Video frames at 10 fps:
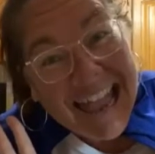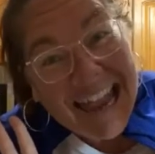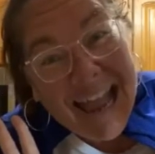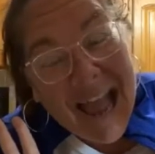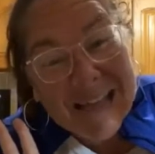
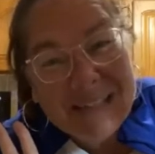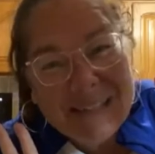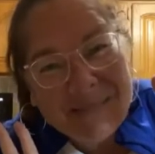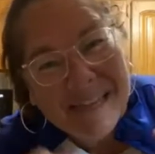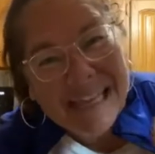Hey guys,
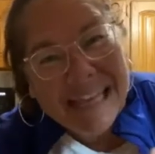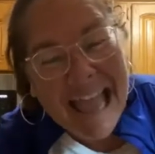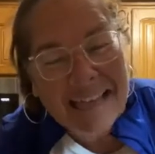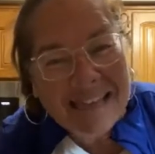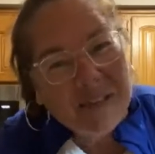it's me,
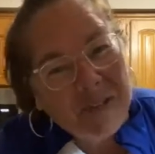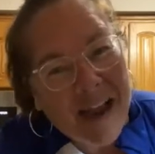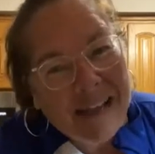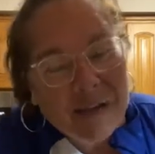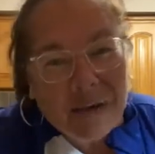Kathy
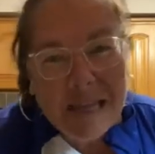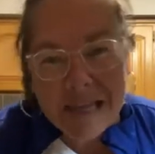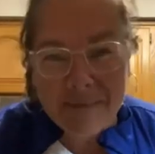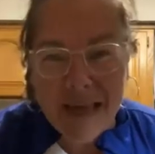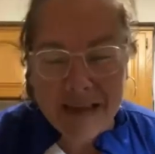Dryden. You're
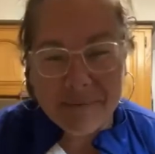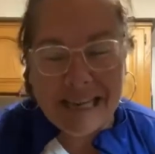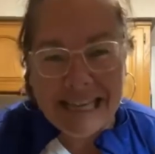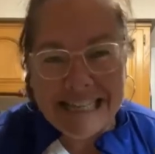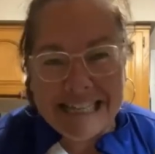kicking back in
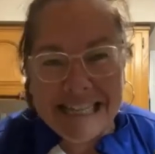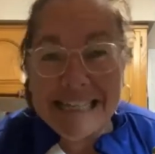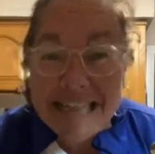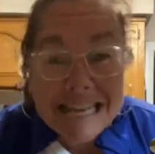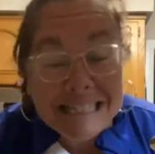my
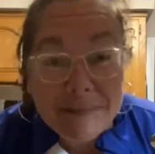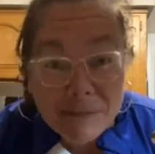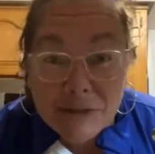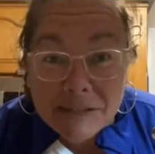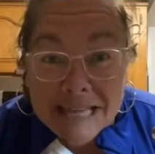kitchen. Today's Tip
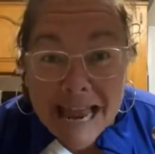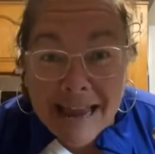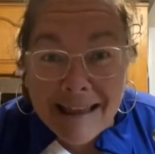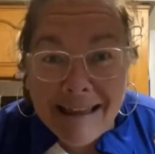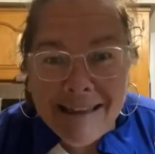
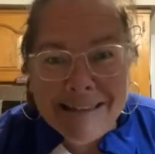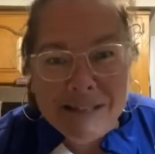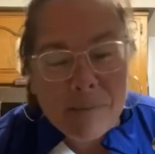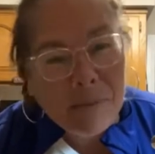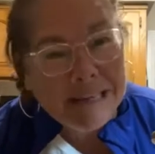Tuesday.
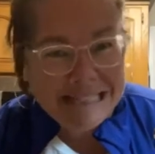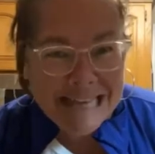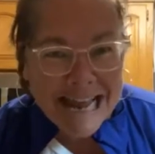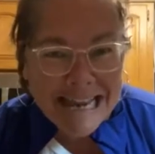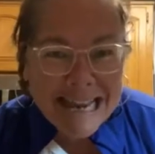Super
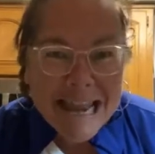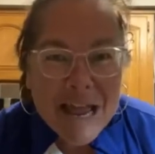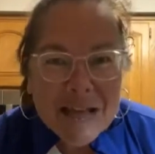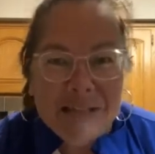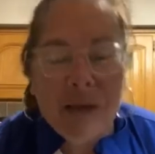excited.
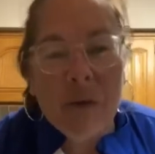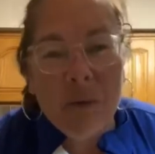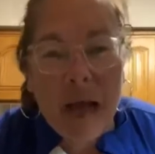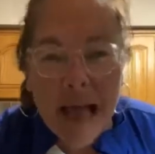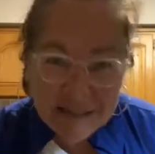
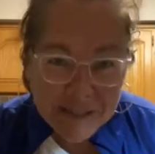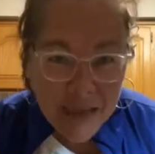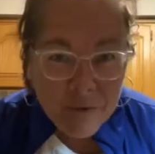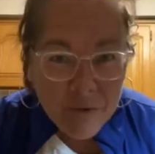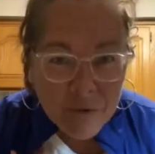So,
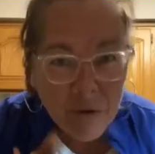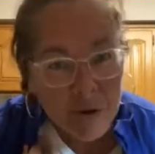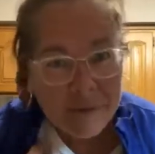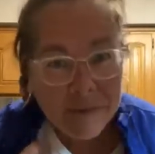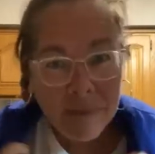have you ever
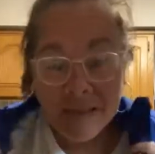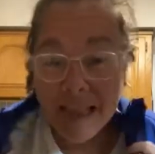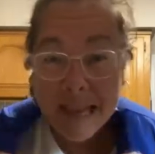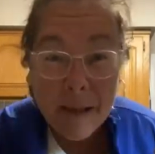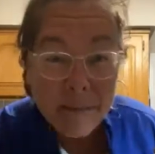heard of something
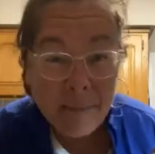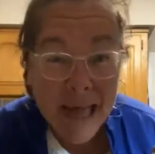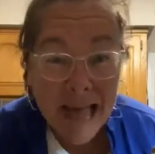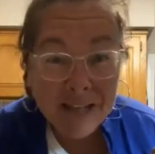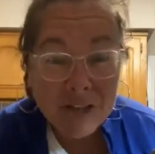like
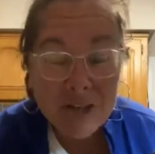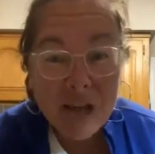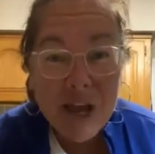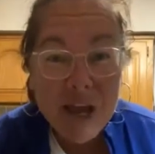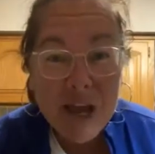batch